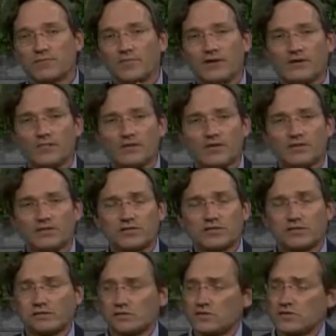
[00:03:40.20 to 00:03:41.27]
Bottom line is
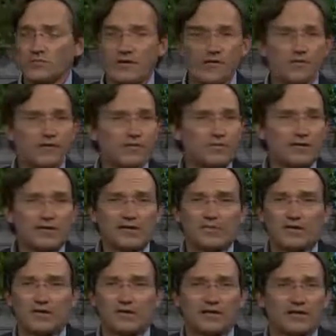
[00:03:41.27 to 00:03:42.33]
this: you may want to be in a
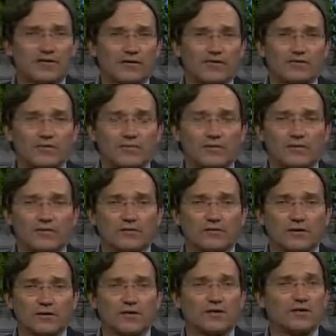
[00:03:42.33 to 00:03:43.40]
Medicare HMO,
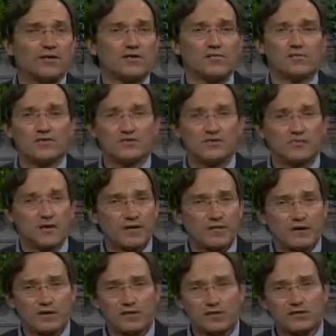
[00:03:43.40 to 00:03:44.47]
but you may
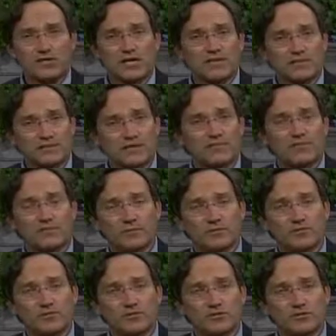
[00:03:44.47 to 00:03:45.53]
want to just have
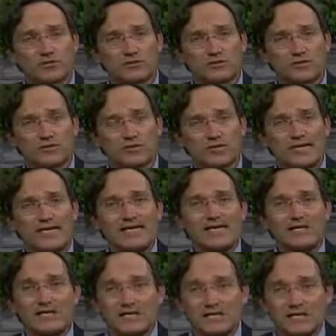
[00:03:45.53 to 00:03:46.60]
supplemental insurance.
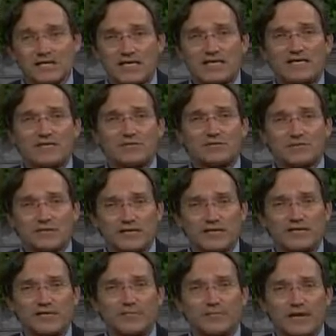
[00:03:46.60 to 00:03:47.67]
You need to
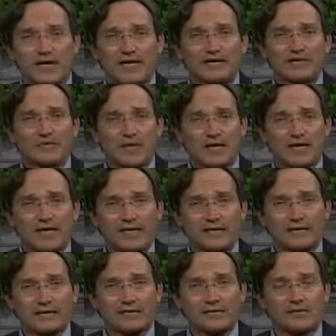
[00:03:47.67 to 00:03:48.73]
read the bottom line,
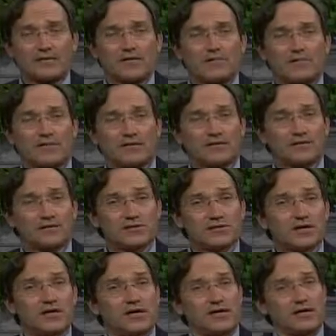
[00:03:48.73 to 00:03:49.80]
because
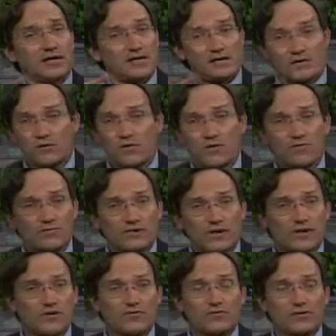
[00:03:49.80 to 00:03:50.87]
you won't
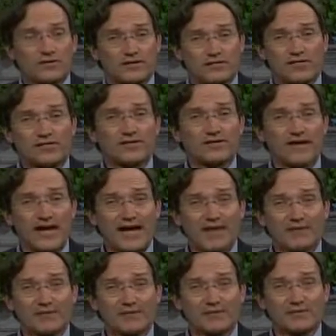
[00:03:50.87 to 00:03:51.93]
know until it
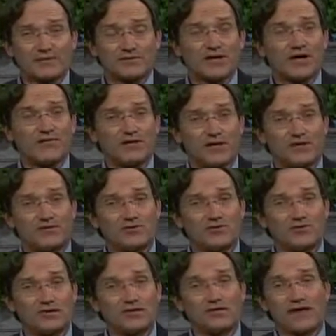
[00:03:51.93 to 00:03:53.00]
happens. And then you're
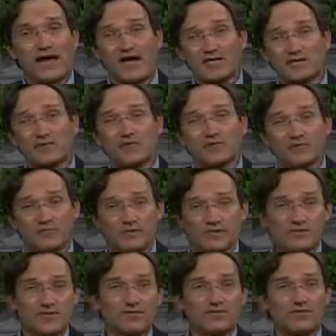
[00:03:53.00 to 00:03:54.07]
stuck asking
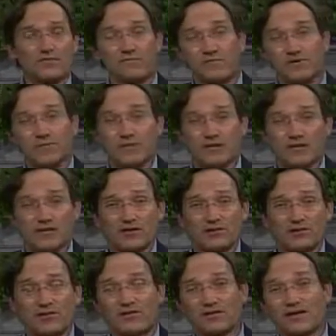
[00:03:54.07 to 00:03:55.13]
permission from somebody
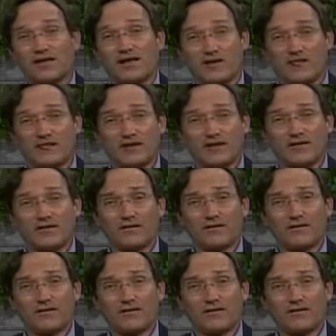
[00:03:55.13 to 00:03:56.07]
else to get health care?